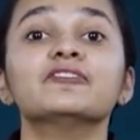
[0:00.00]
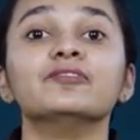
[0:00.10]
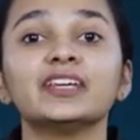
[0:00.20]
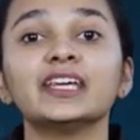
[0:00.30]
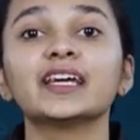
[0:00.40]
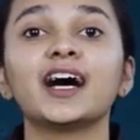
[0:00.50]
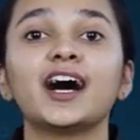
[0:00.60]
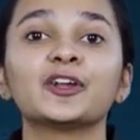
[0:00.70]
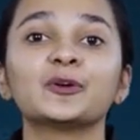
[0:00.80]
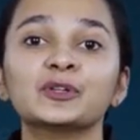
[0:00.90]
we
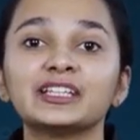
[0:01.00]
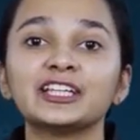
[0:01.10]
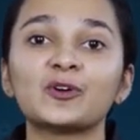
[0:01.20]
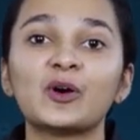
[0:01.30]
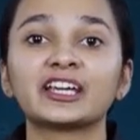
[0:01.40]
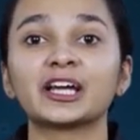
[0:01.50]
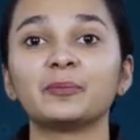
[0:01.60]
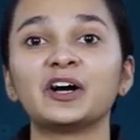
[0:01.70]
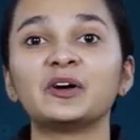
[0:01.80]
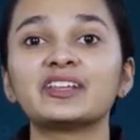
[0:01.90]
are only talking
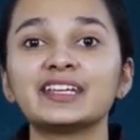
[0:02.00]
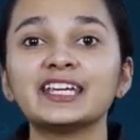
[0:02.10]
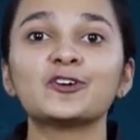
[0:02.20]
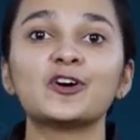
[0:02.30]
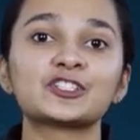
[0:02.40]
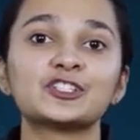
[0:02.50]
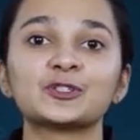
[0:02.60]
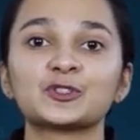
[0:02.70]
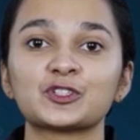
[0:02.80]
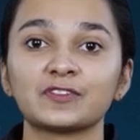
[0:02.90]
about
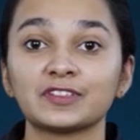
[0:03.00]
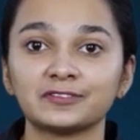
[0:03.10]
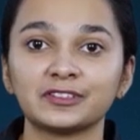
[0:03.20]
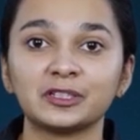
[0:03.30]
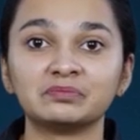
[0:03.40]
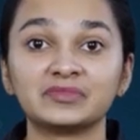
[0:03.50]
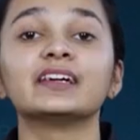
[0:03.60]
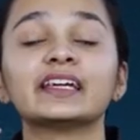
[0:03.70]
reconstitution of the firm.